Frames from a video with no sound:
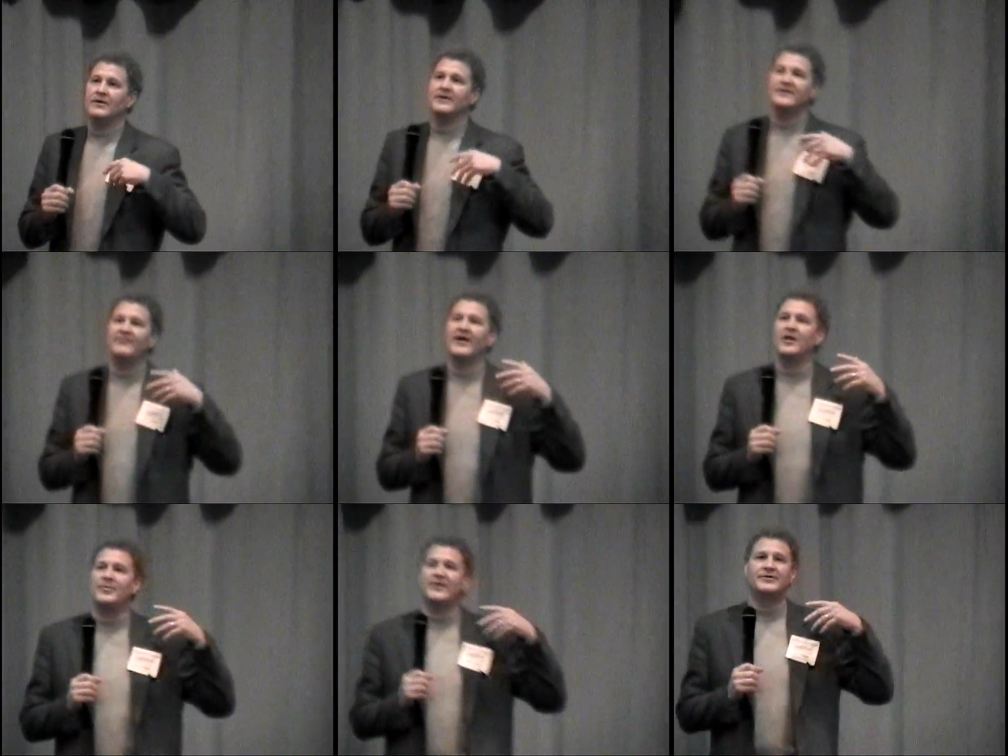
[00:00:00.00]
you can
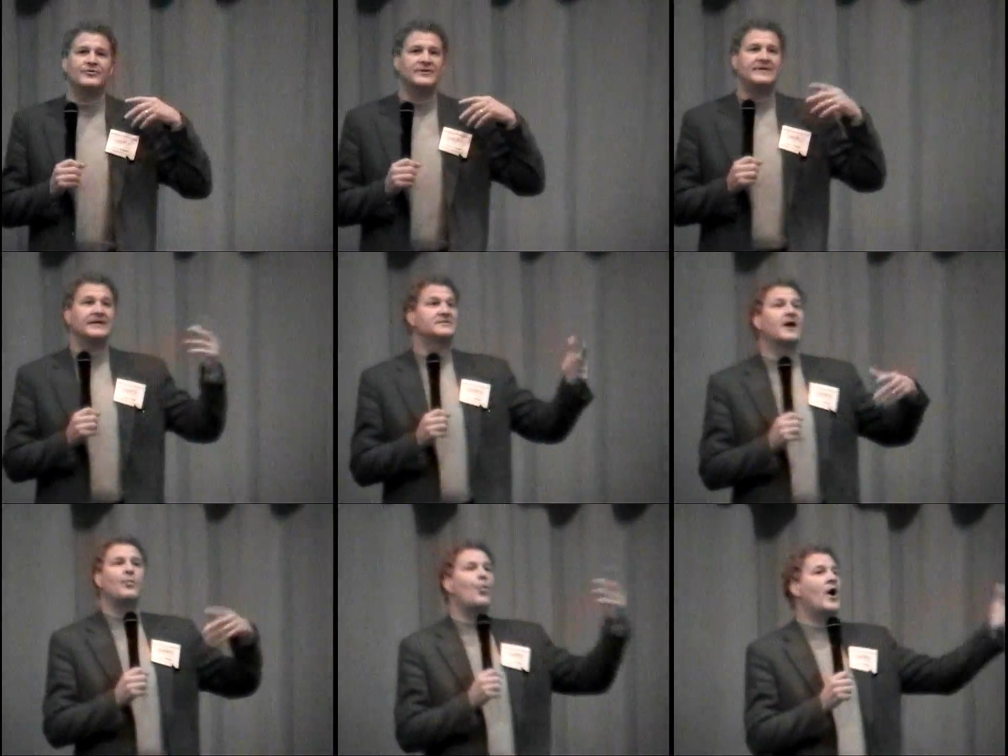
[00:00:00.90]
develop into a
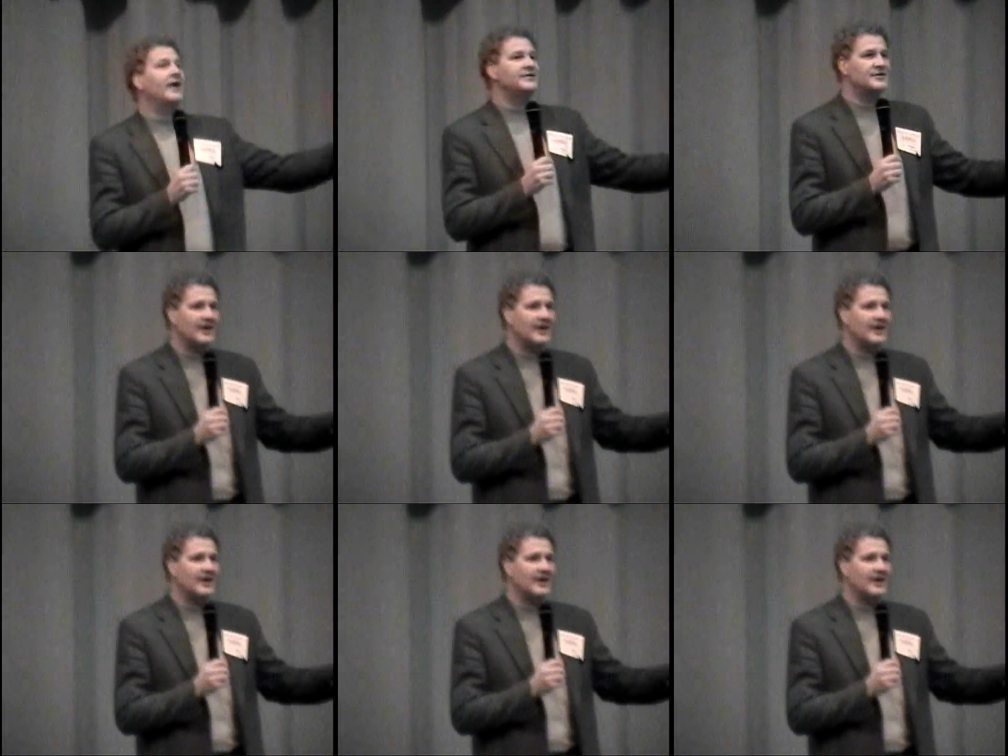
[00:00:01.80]
desktop wine